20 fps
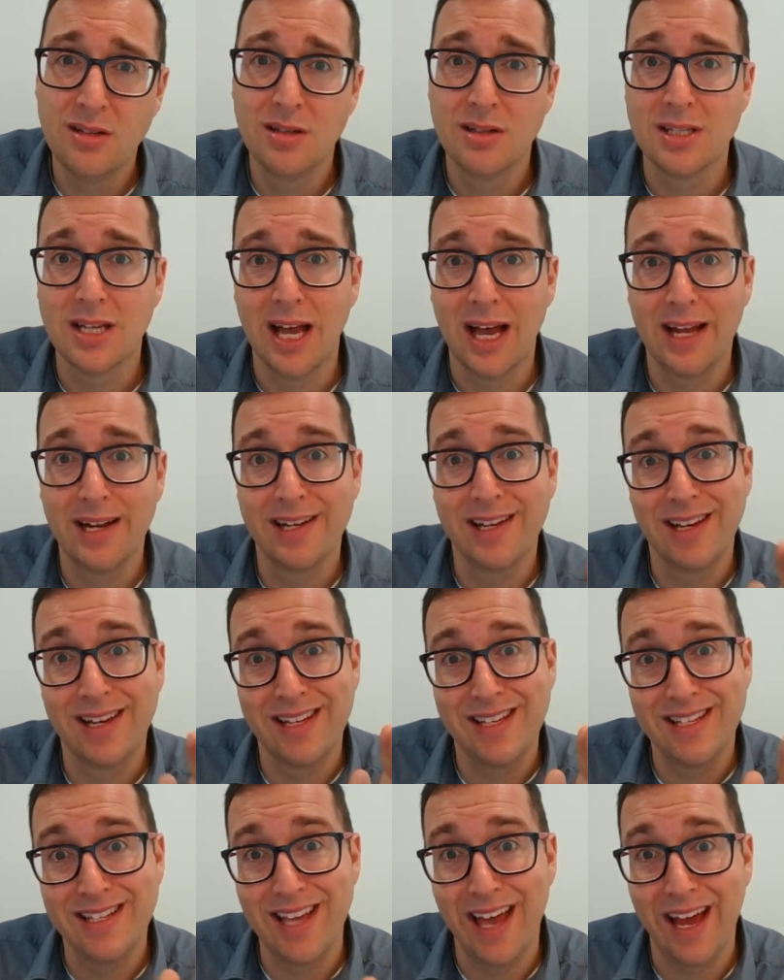It's hard to get
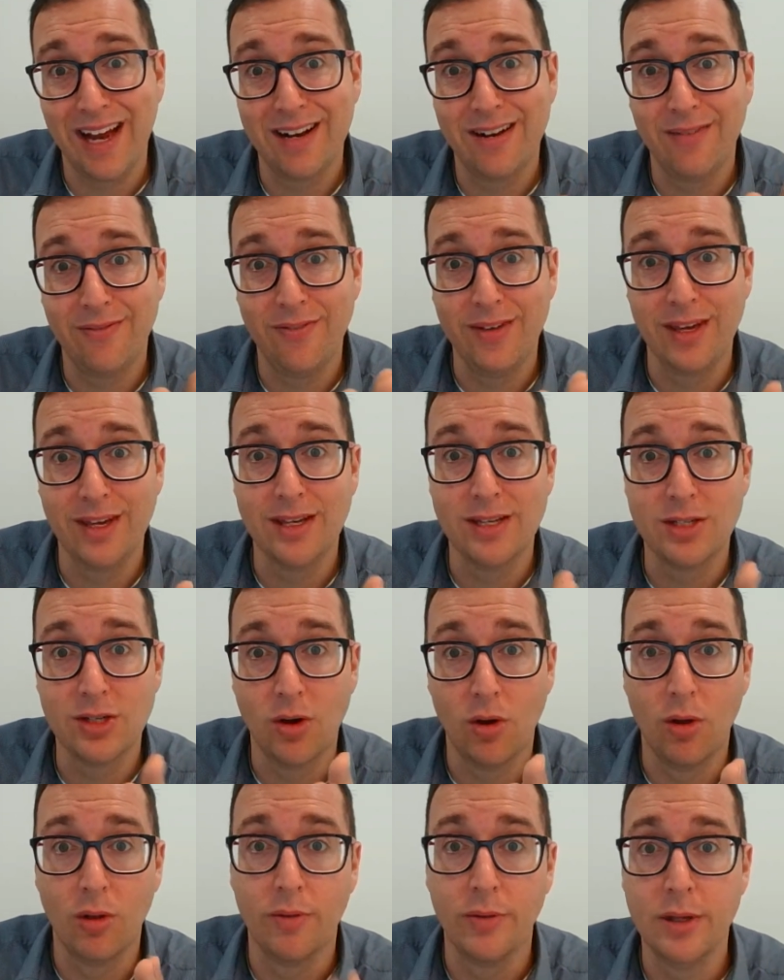exact figures
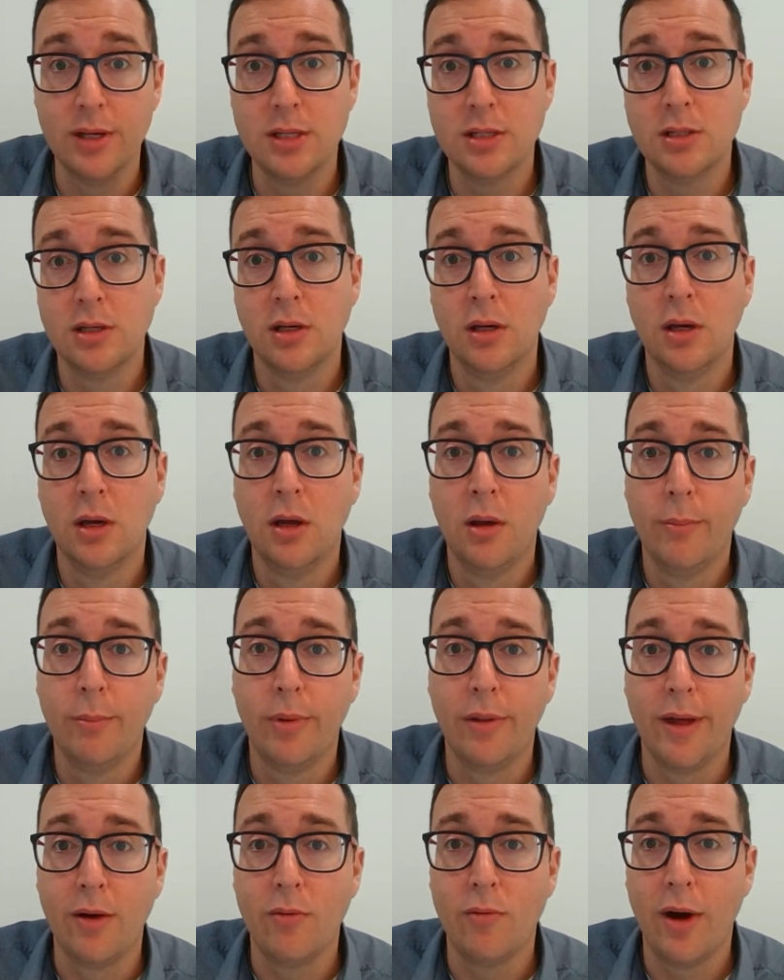on this, but
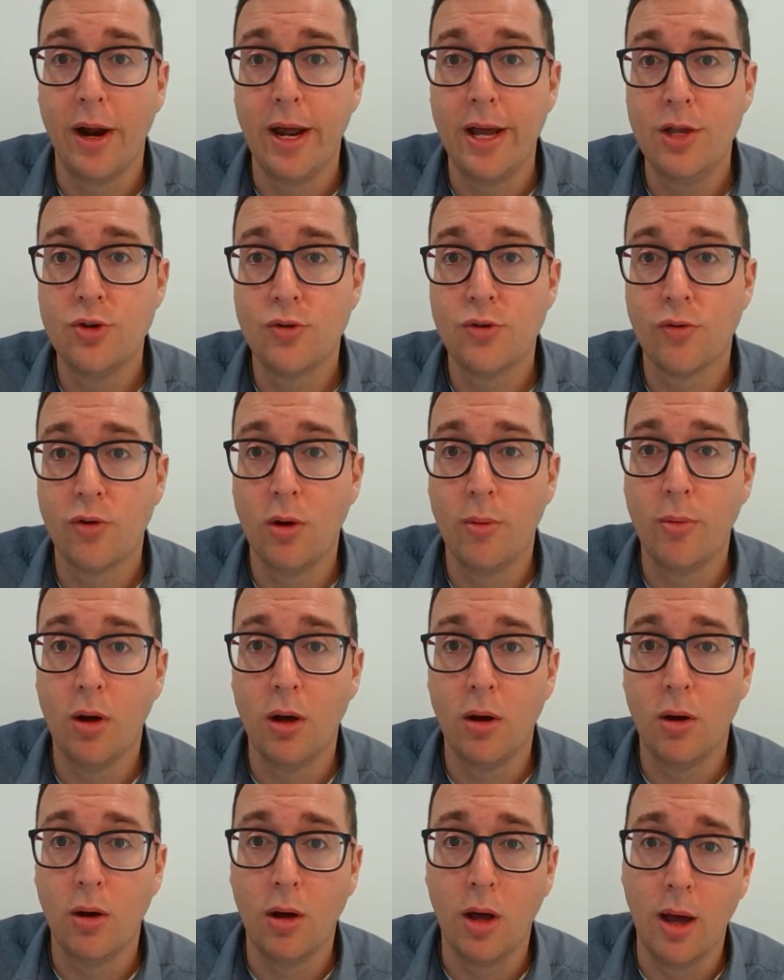they range from
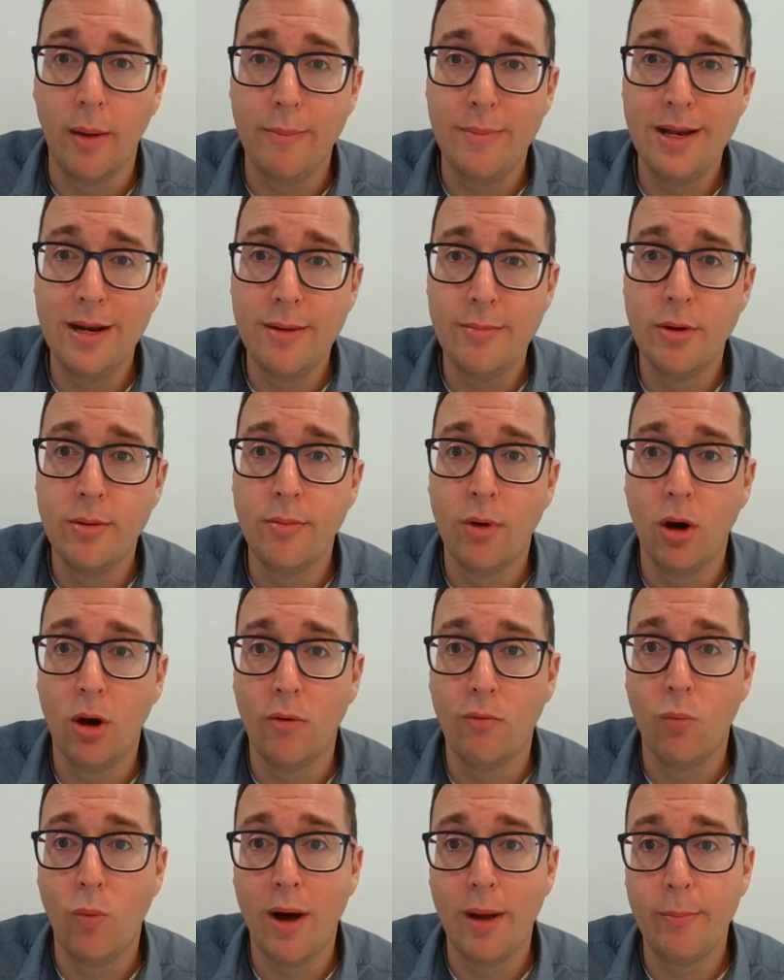a minimum
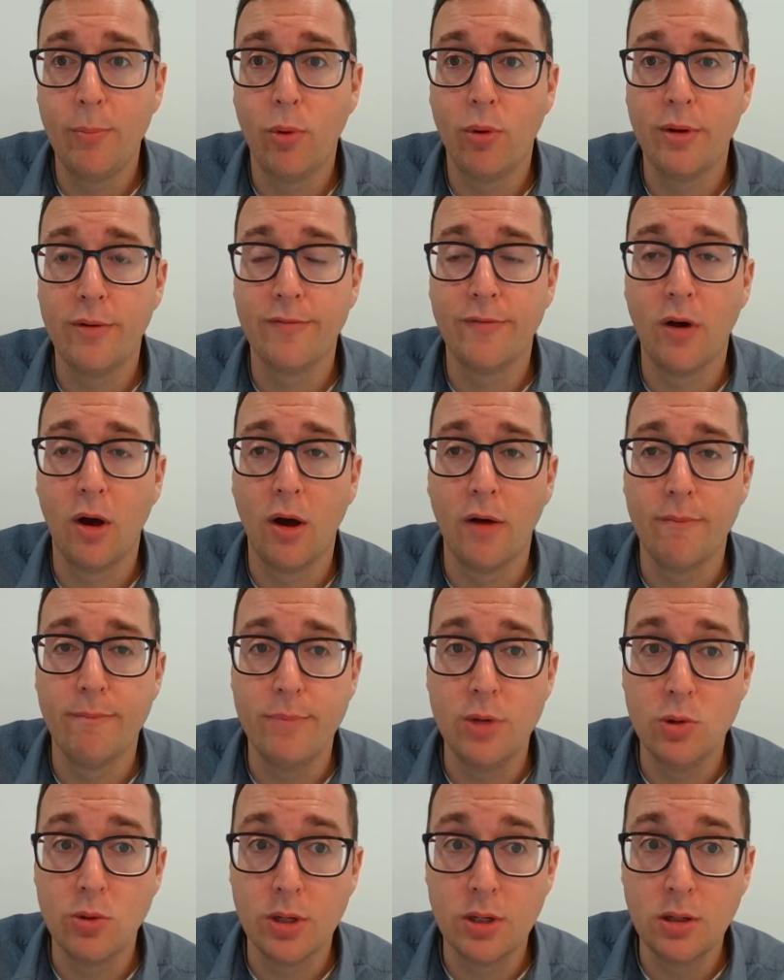of 1.5
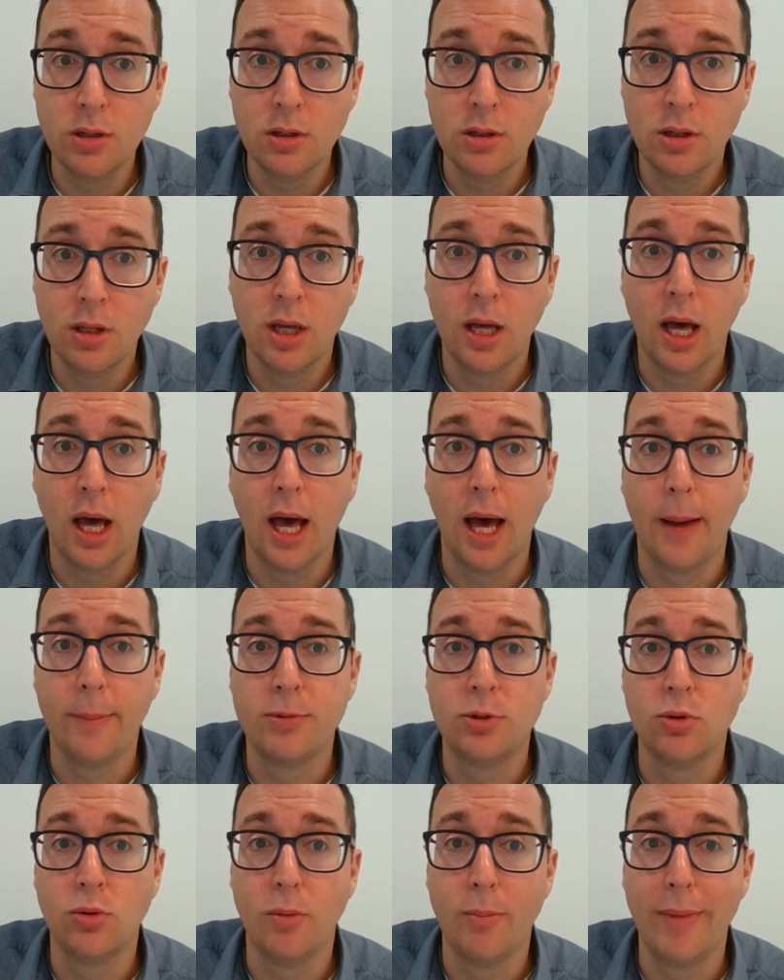million up
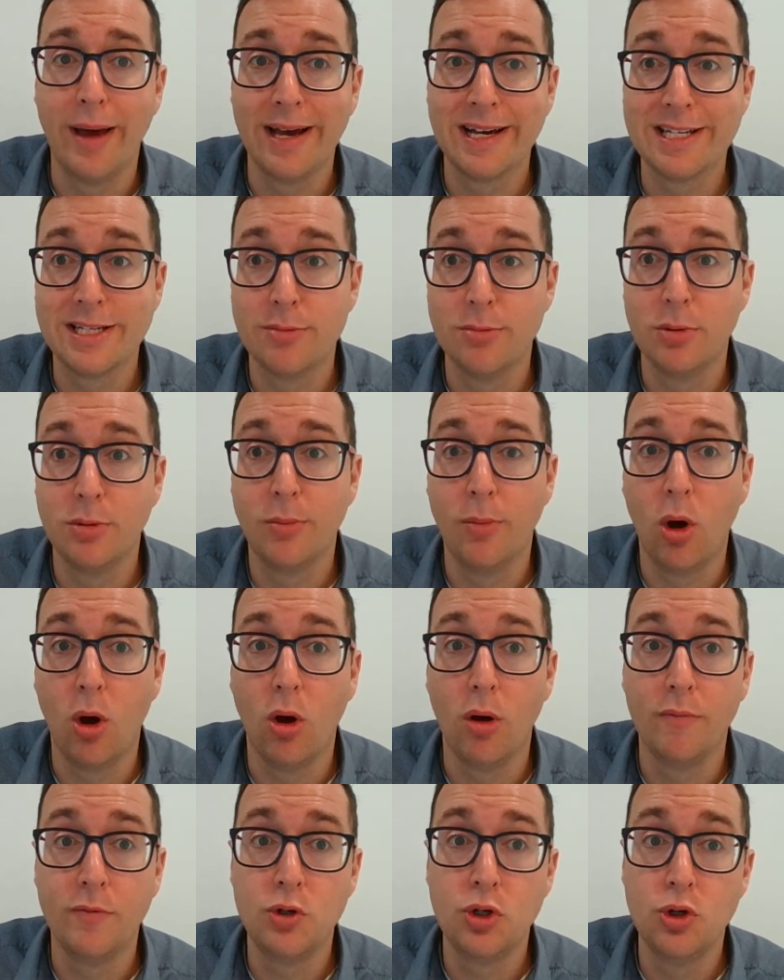to a maximum
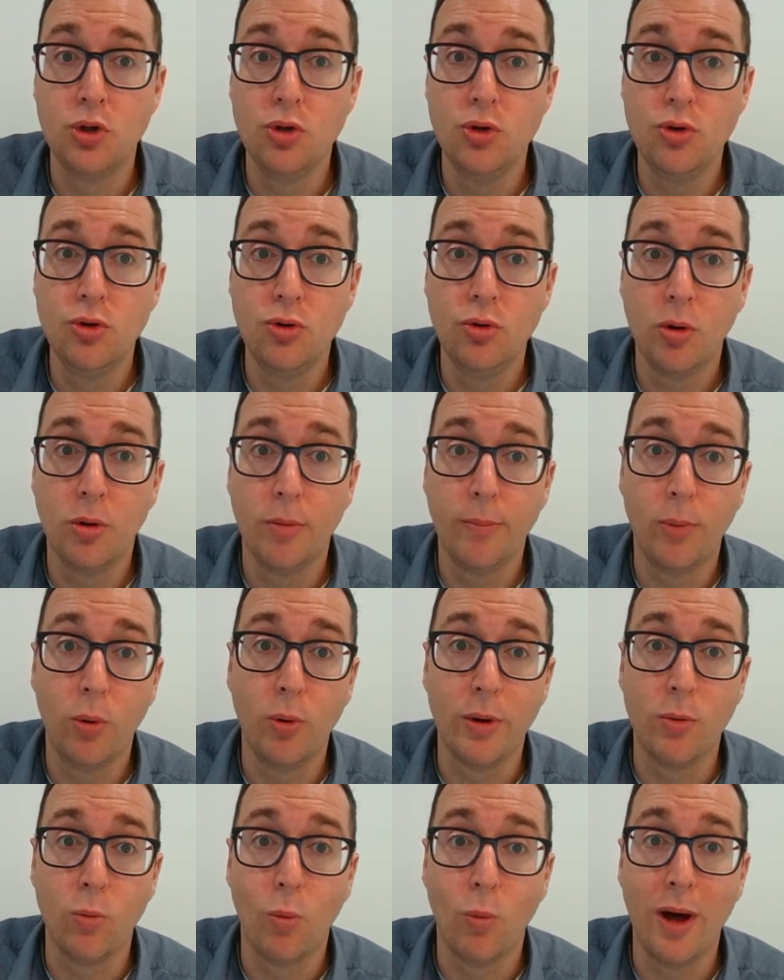of
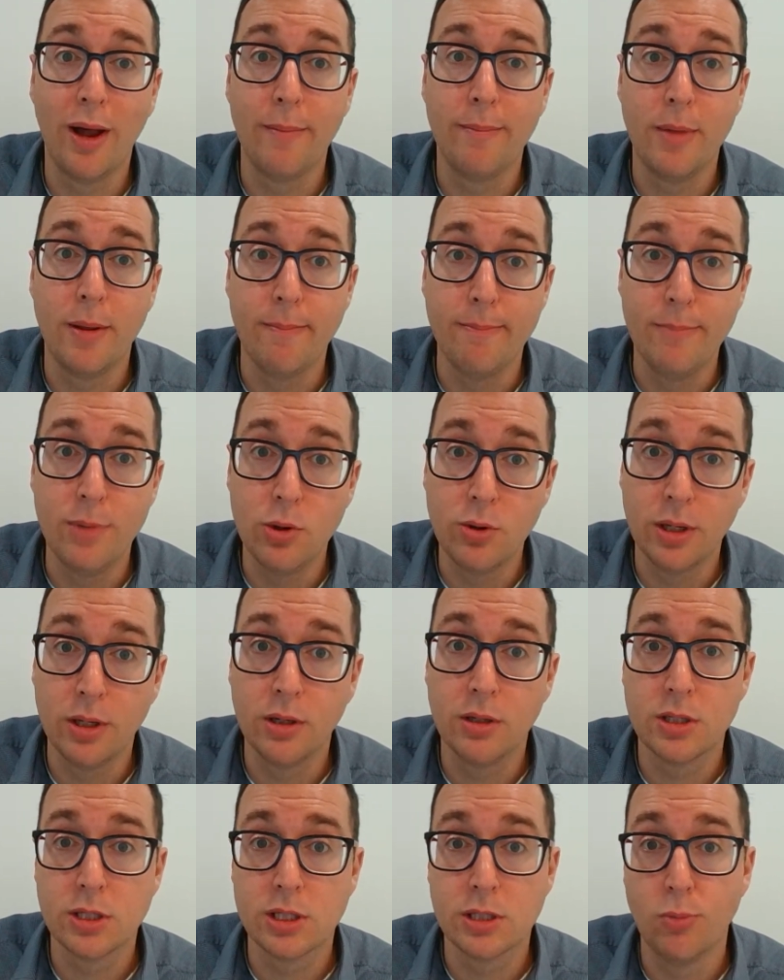2.1 million
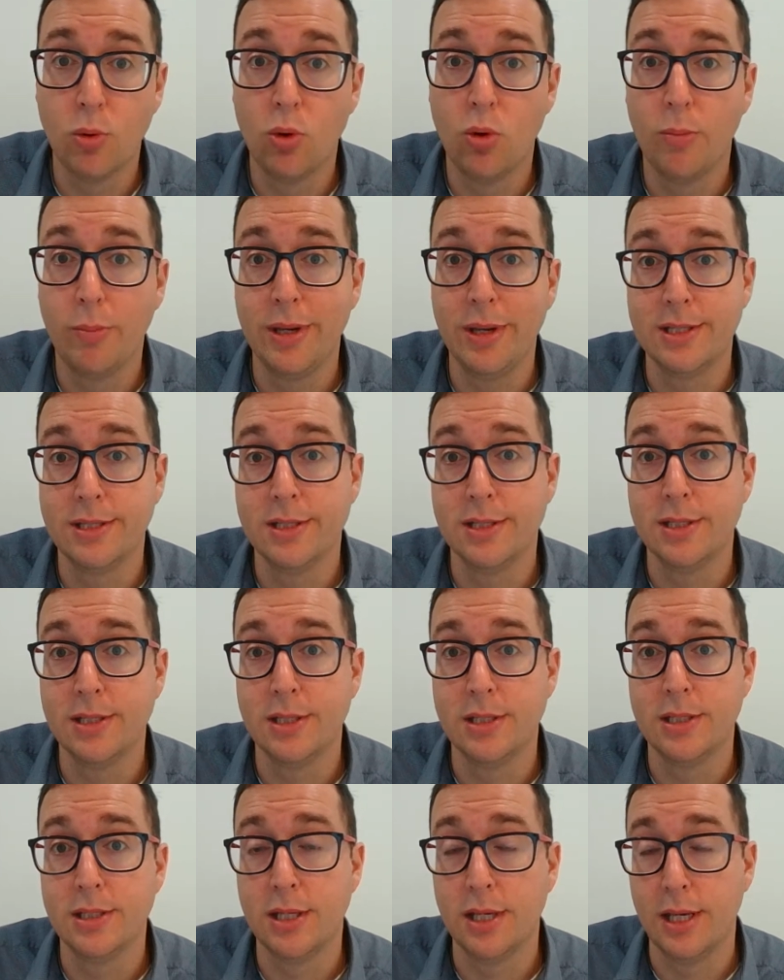small
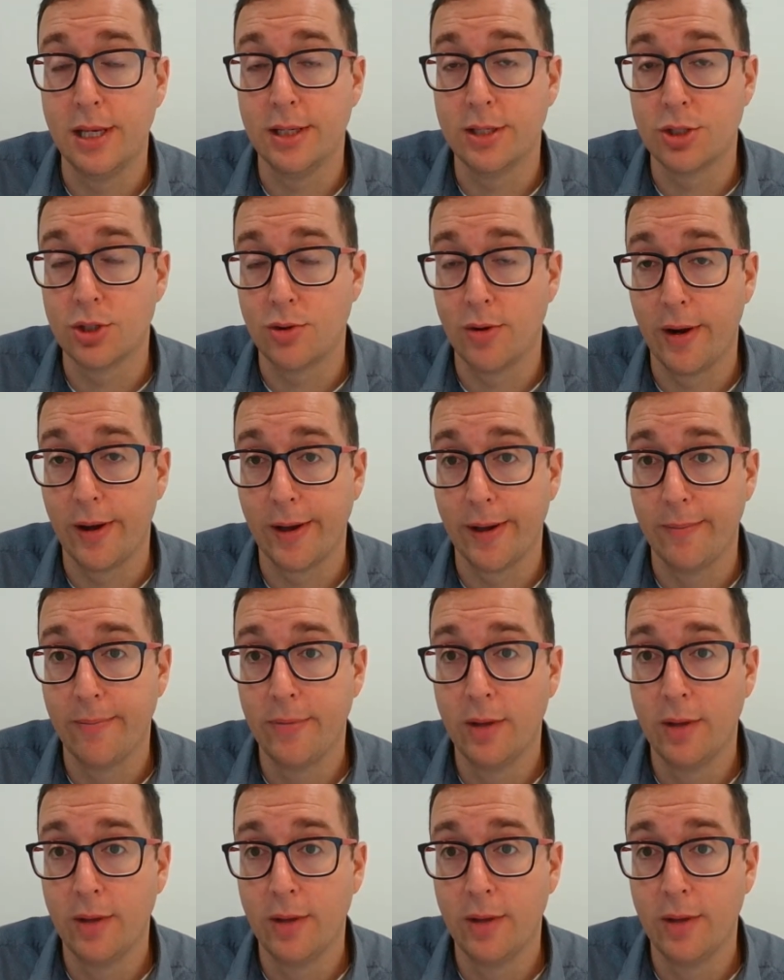businesses in Australia.